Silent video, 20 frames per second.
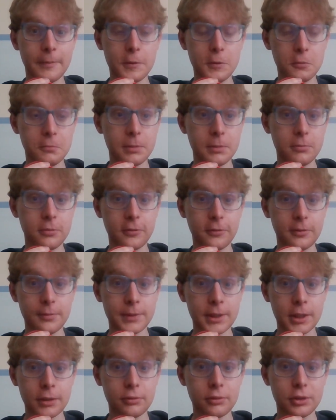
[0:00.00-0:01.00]
two people from
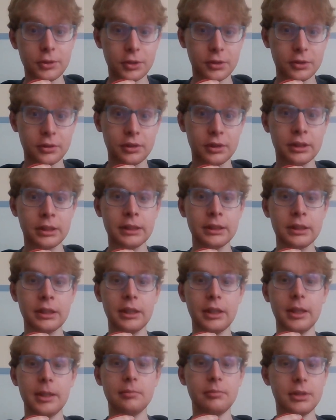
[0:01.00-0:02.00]
that Russian
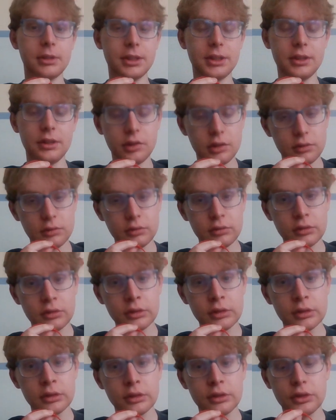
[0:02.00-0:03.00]
embassy.
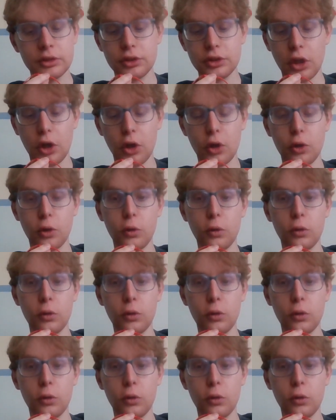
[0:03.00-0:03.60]
So